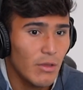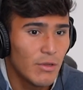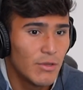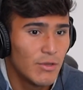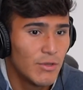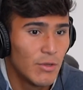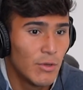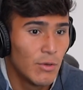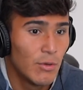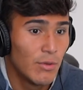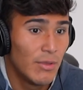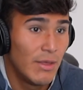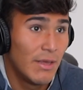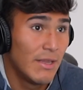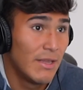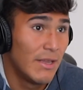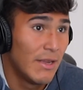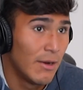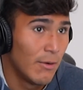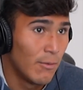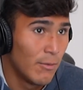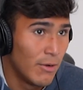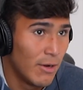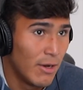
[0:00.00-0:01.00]
So they
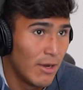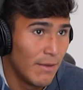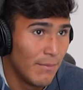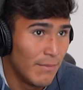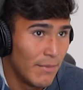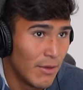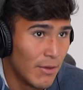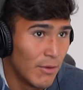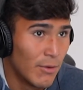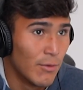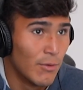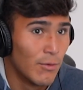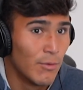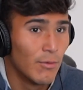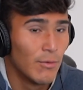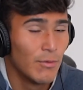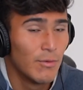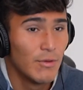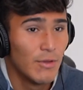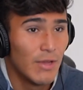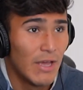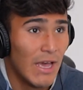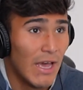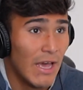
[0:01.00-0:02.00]
didn't want to let me
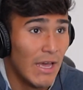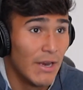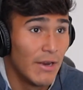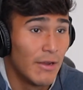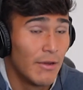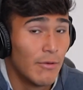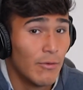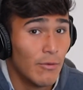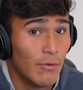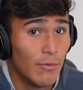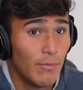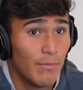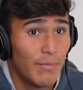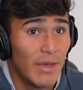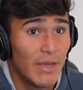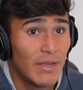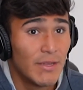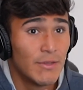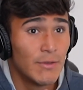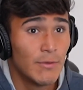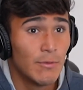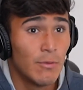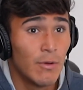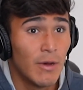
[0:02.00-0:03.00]
go. I had to go
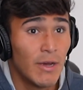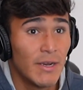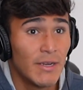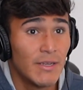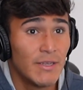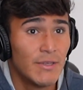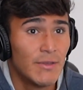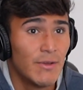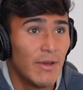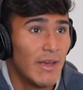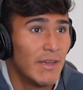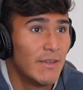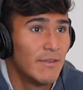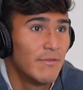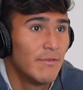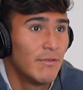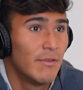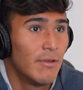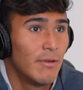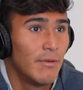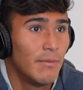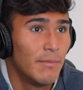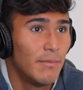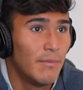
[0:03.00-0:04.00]
back to Juarez to
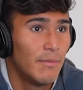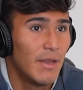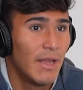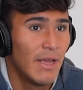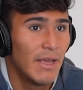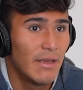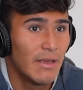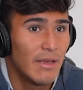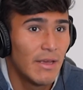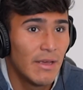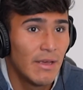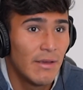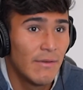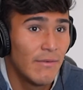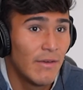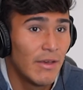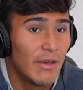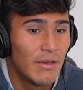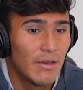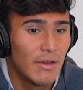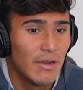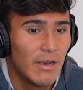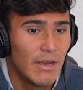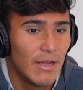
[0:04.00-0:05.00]
ask them like if
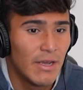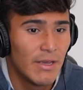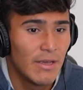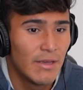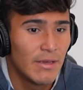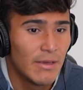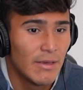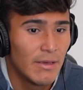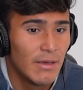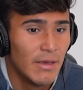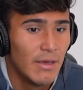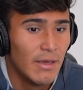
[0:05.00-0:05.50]
I could like,